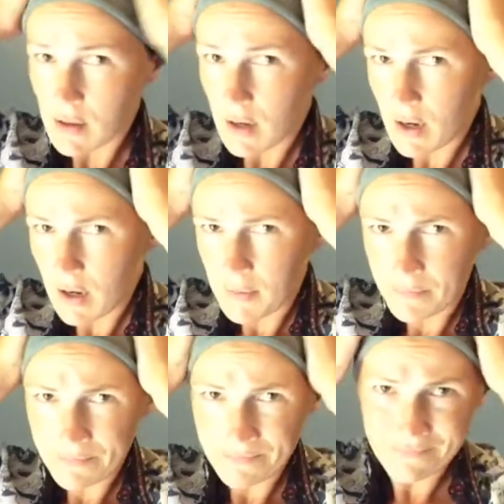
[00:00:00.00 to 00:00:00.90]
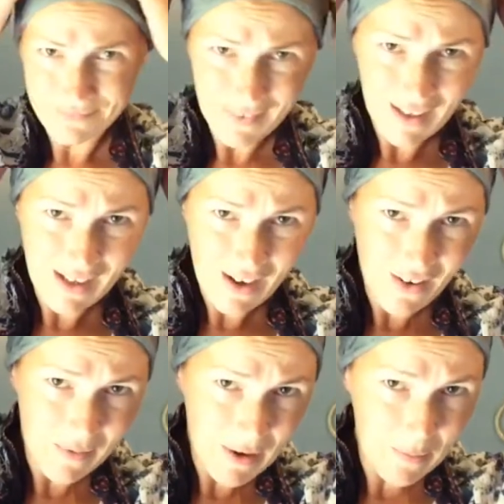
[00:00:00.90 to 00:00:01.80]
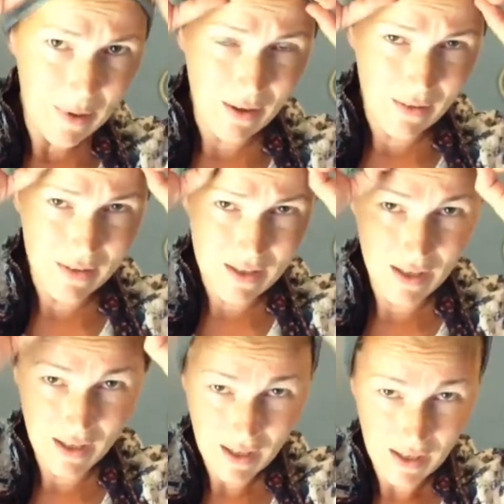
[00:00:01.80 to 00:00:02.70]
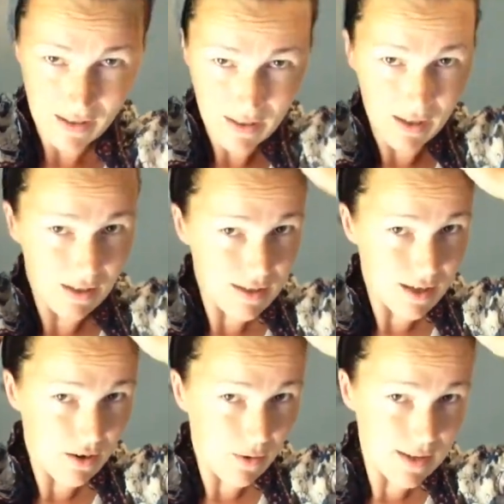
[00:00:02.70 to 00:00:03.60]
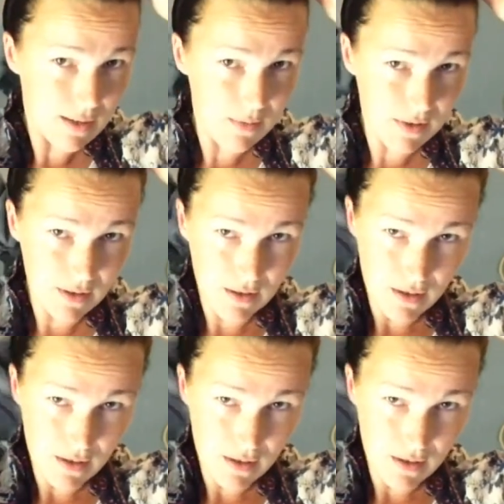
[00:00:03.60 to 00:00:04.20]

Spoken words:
You know, I'm not big on the tucking in thing because that always seems to